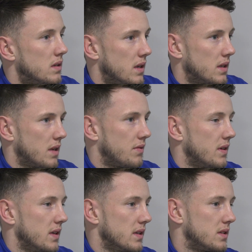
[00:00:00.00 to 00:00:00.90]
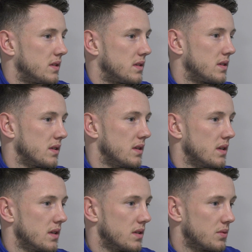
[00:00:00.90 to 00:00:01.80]
Yeah, definitely. It's
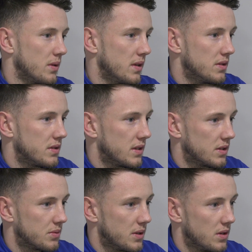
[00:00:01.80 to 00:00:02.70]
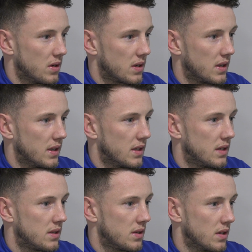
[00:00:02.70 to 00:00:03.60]
one of those things where you're looking
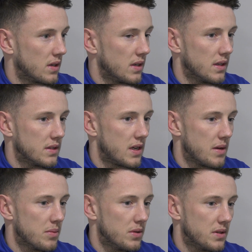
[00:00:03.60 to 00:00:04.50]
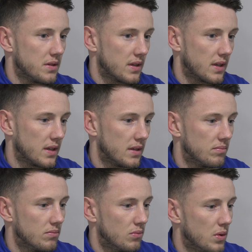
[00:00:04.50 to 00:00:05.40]
at the table and you're
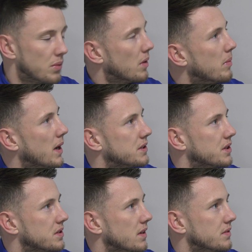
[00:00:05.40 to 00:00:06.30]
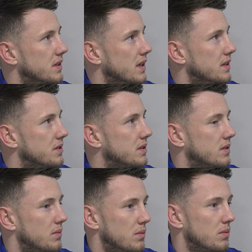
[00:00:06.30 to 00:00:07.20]
thinking we want to match ourselves against
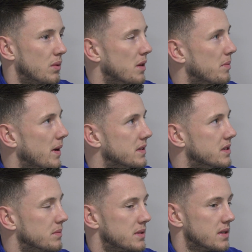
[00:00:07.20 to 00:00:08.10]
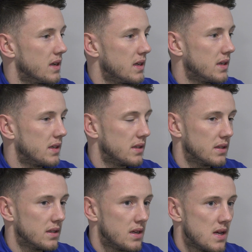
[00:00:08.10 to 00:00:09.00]
one of the better teams in the league
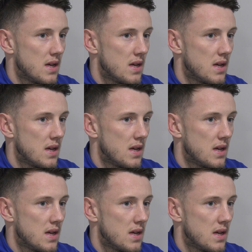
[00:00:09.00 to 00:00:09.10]
and